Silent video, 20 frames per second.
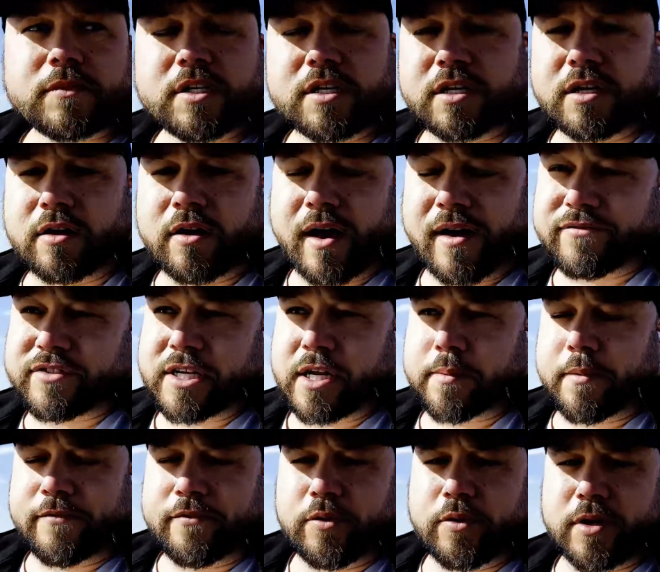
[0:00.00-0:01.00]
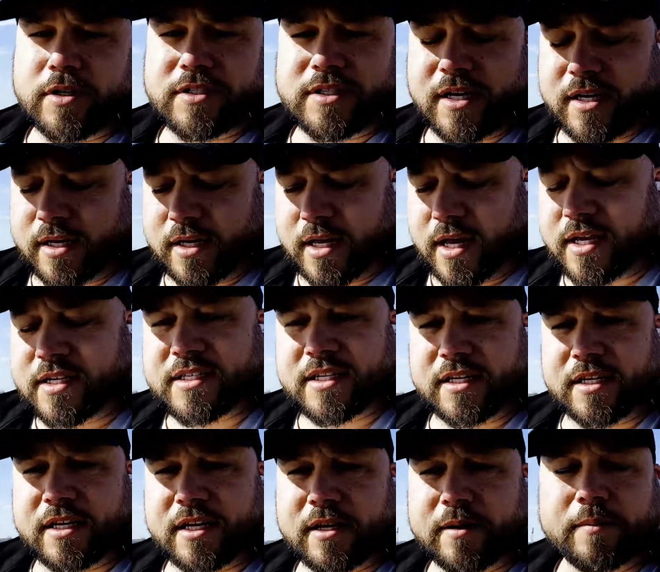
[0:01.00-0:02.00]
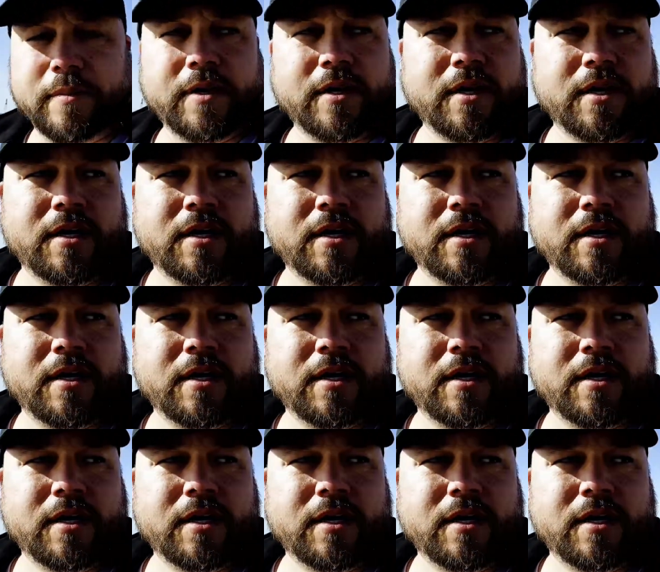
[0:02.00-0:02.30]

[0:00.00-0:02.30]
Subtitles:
I've said it before, it's like an ATM.